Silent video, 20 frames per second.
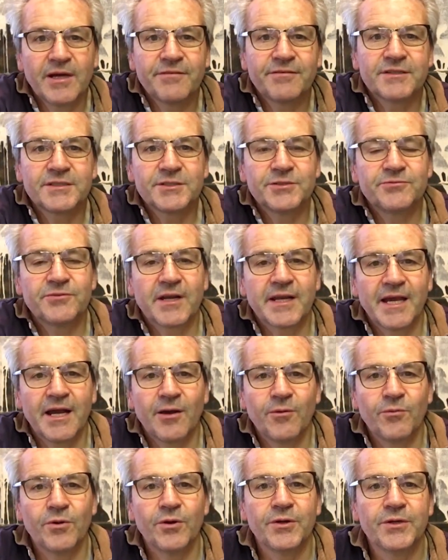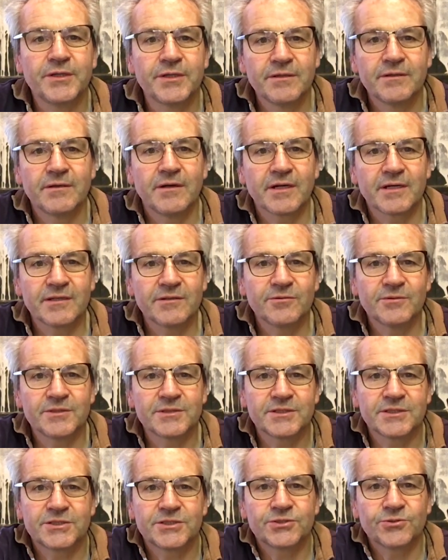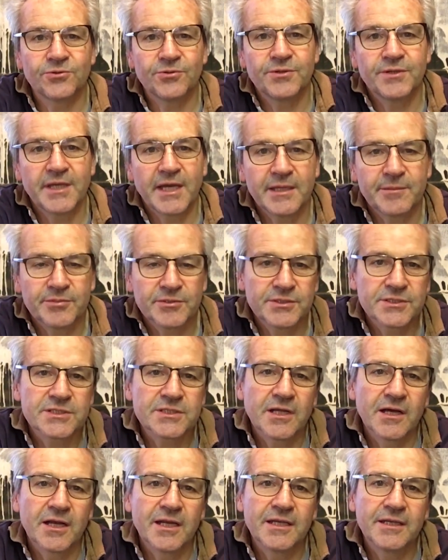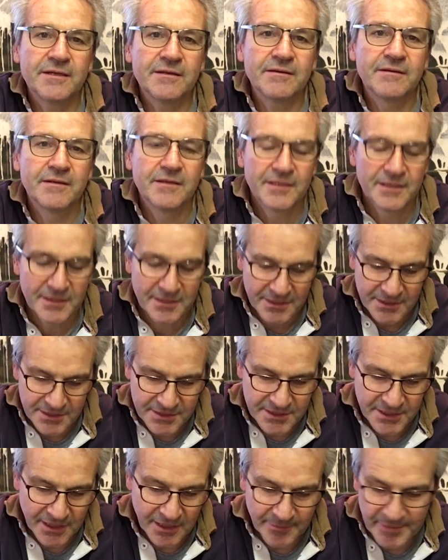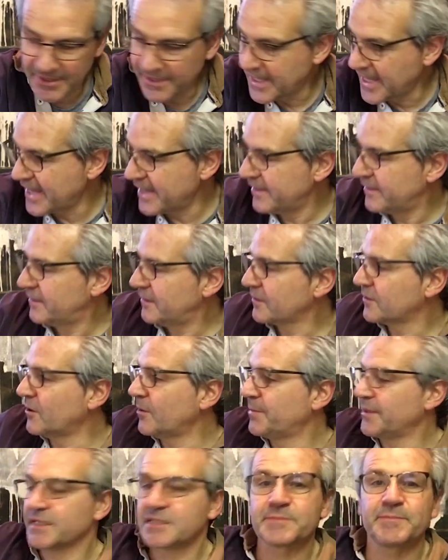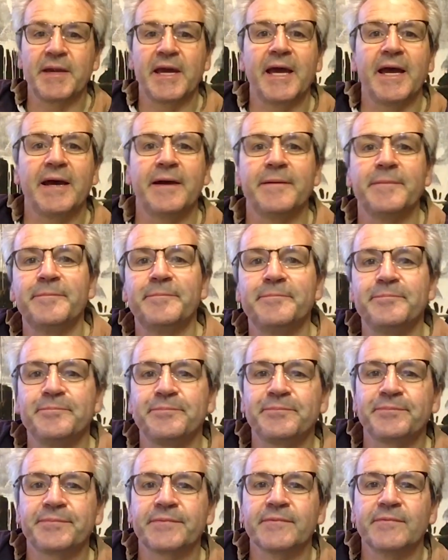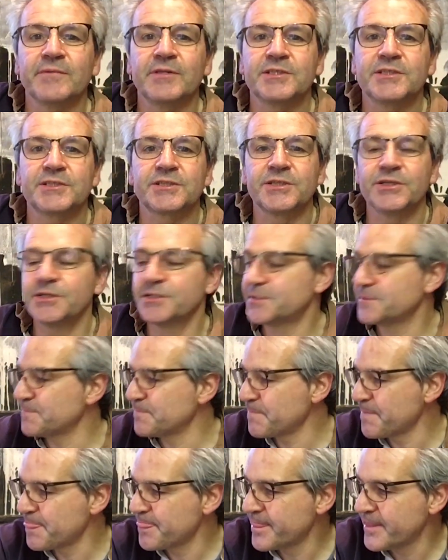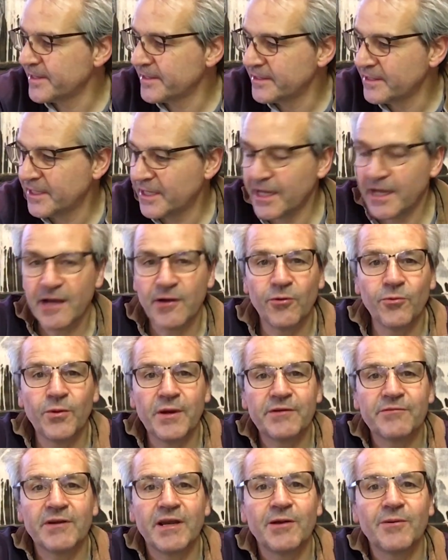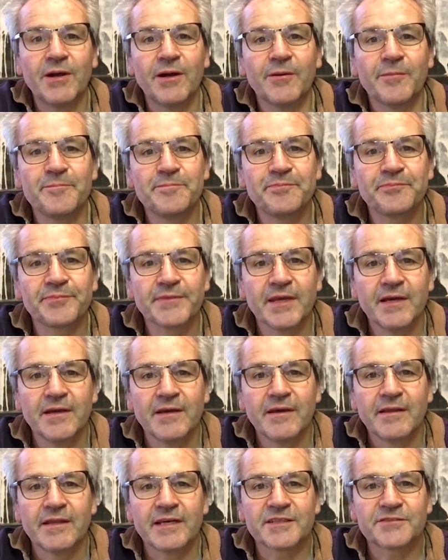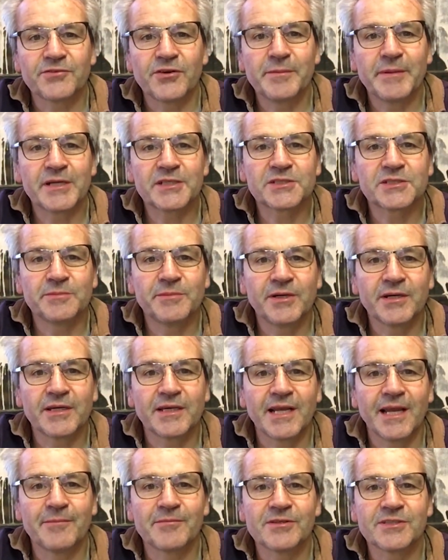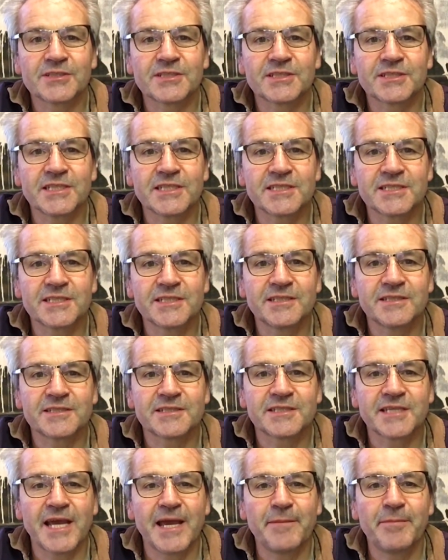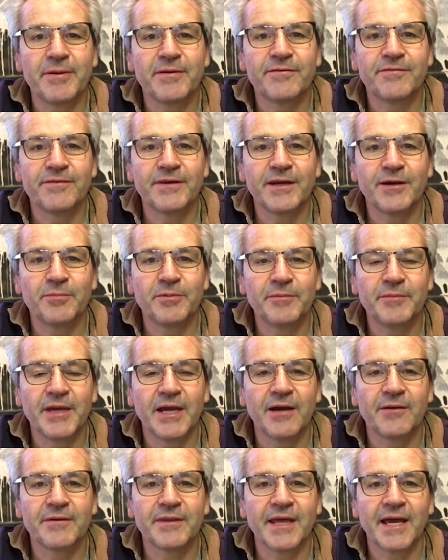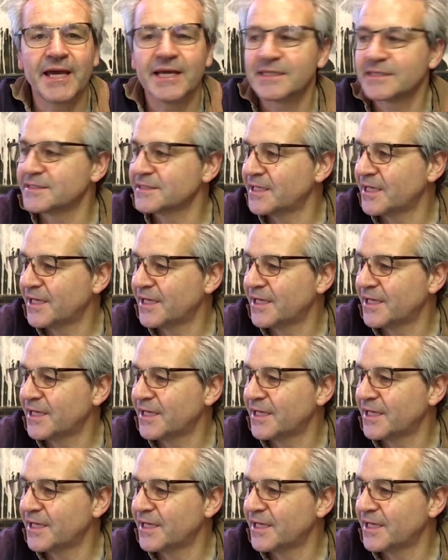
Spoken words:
If I do run out of wood, I can always just shorten the apron slightly and steal a bit of that. I've got a bit spare, which is good. That all went really well. Thanks very much to my glamorous assistant, Seb, for helping me out with that.